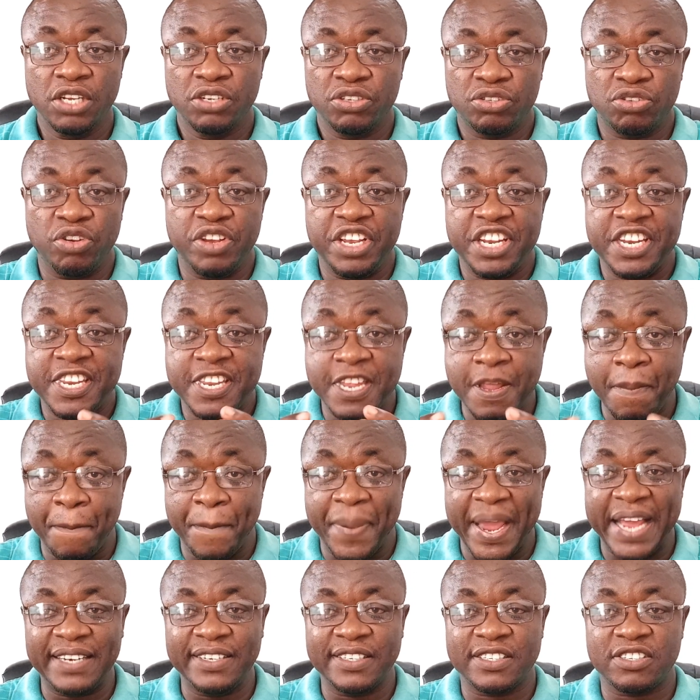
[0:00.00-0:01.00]
So it
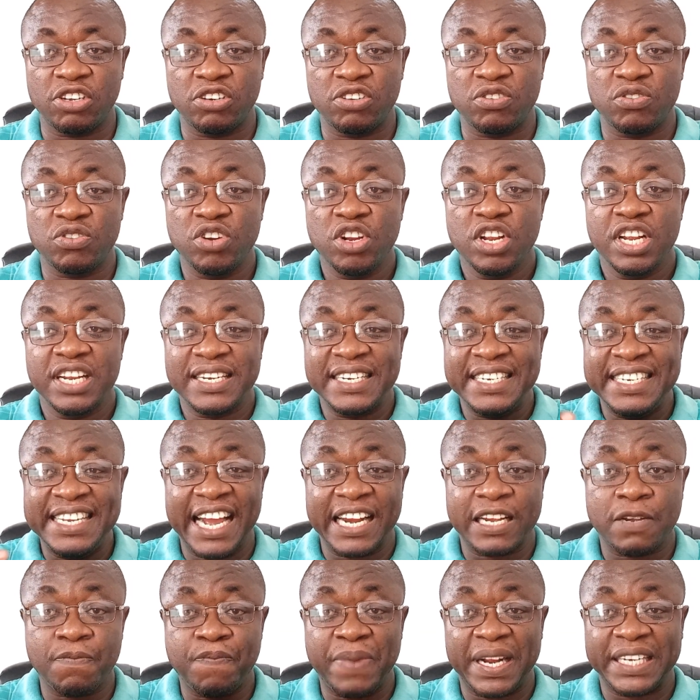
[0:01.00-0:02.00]
depends on
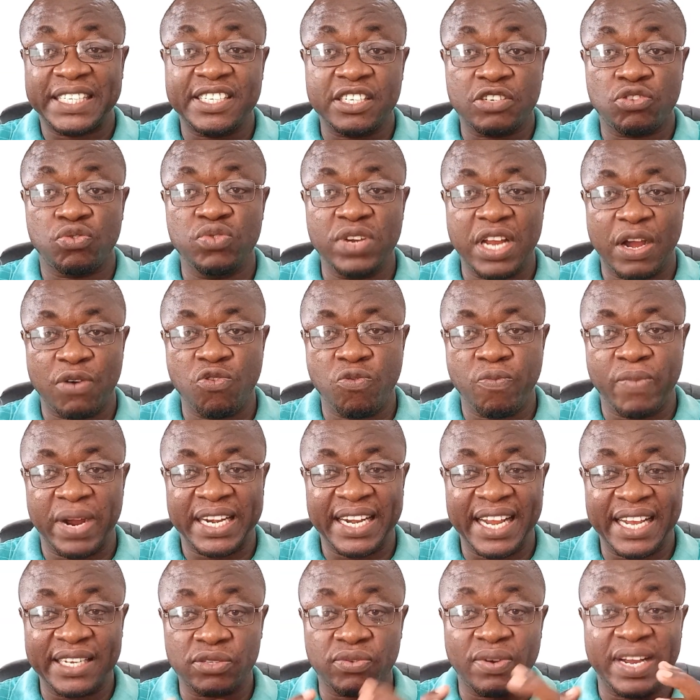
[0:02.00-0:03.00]
that particular woman.
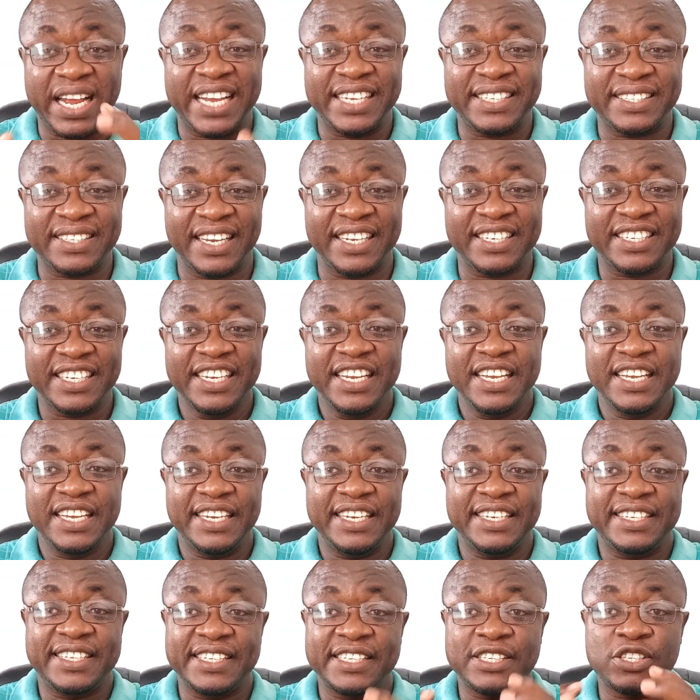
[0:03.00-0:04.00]
That's why I said
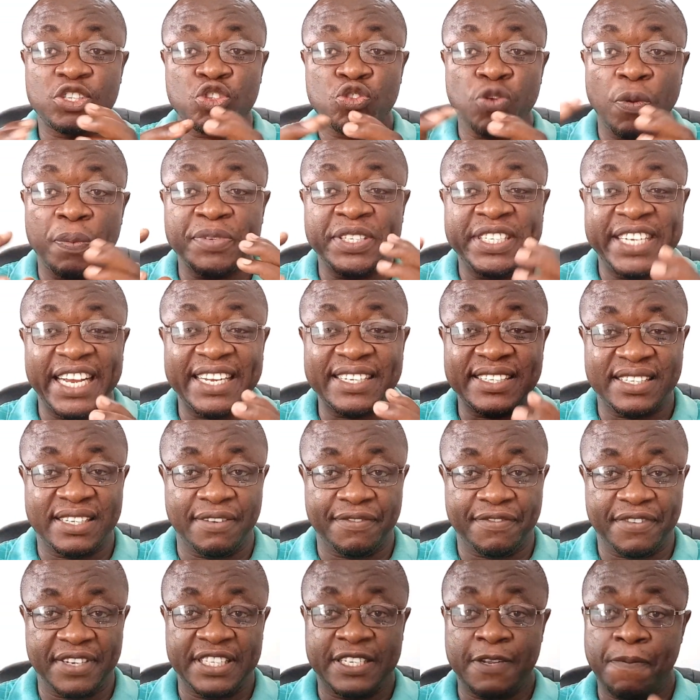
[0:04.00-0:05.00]
it is
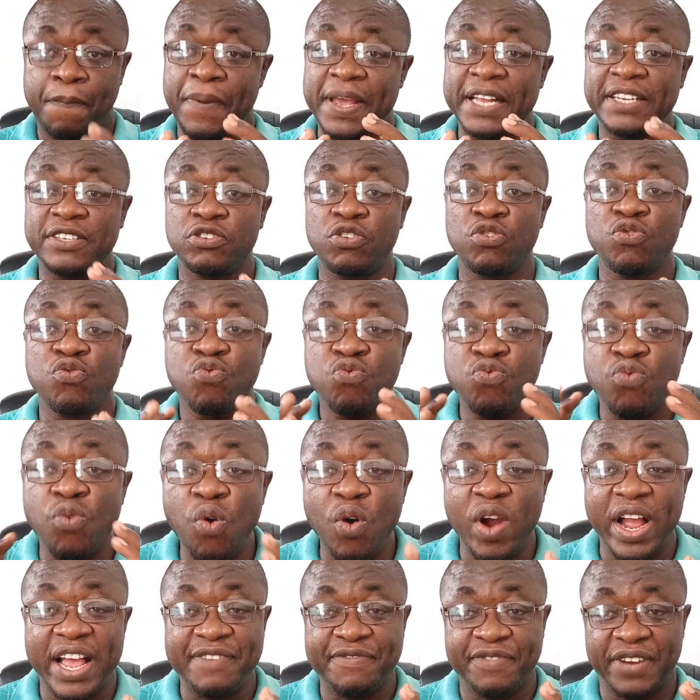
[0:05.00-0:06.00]
subjective. It depends on
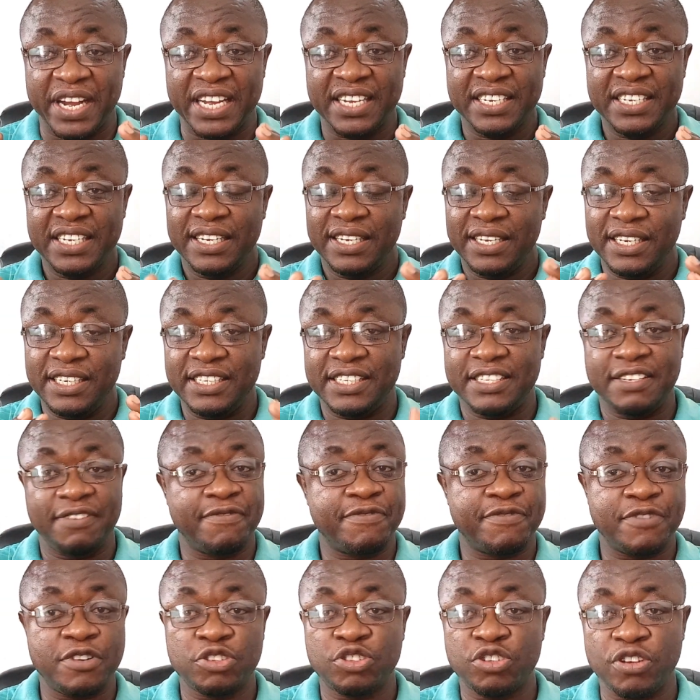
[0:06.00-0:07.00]
whoever is in
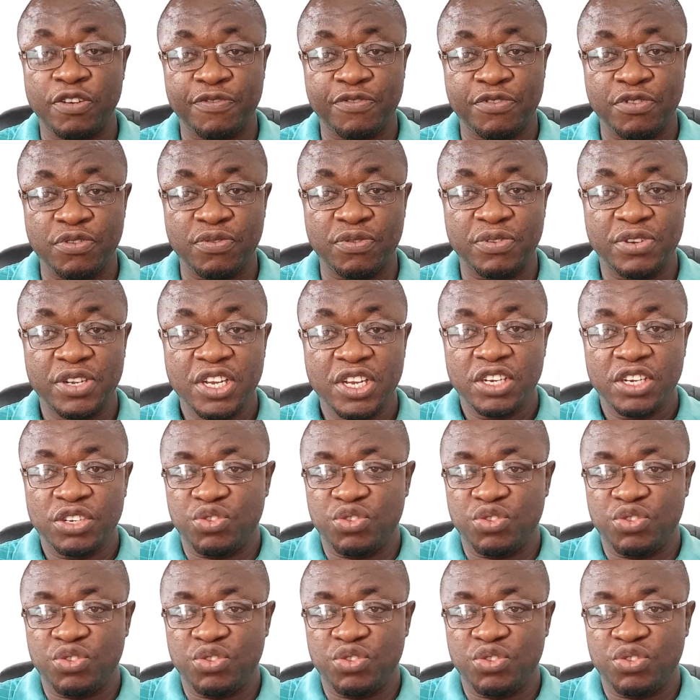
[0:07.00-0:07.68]
front of you.